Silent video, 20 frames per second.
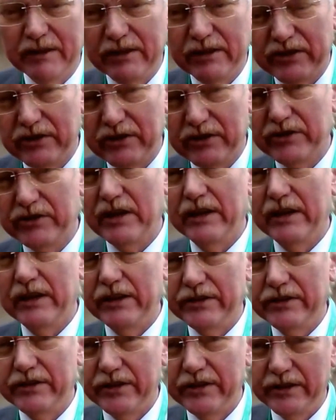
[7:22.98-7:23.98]

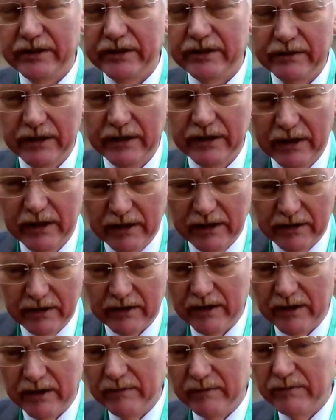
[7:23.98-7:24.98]
society.
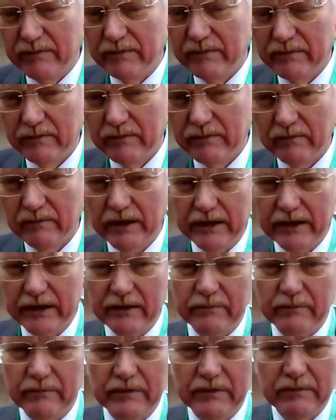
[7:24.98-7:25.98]

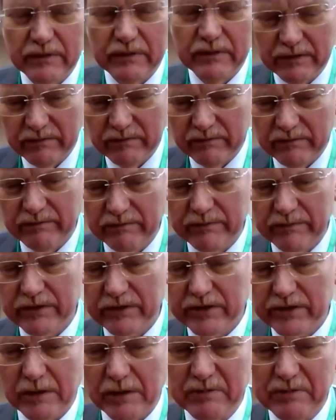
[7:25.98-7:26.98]
When
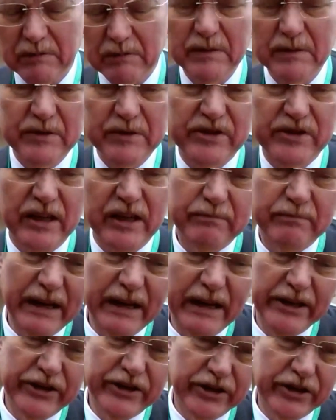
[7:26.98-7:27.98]
the problem is that
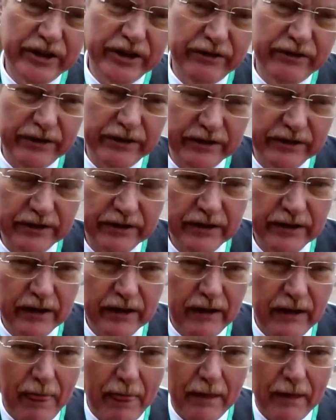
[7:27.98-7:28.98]
many children
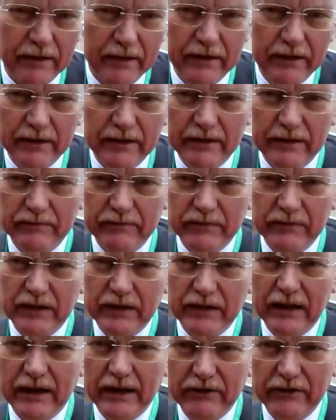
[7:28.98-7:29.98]

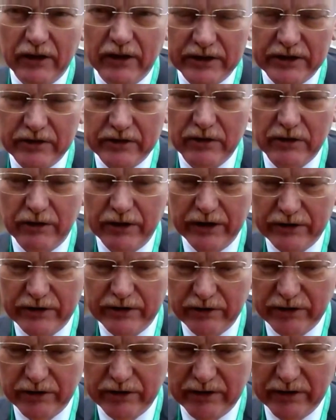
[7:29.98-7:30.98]
are not going
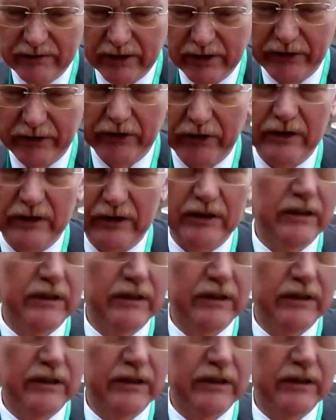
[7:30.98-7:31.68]
to university